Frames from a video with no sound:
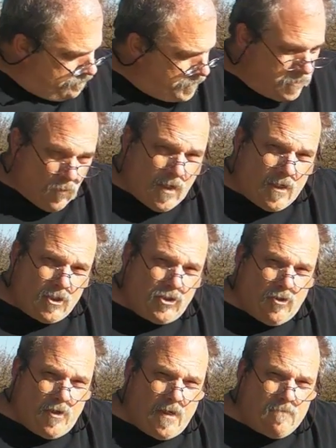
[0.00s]
just wanted to
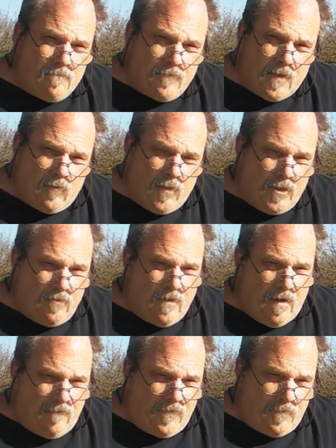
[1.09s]
show you that we do
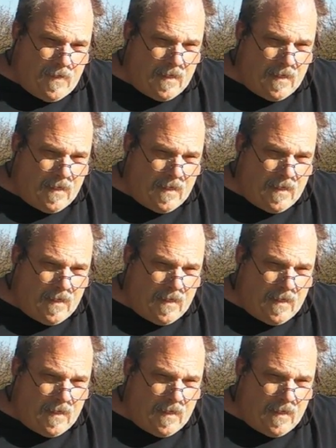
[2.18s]
have the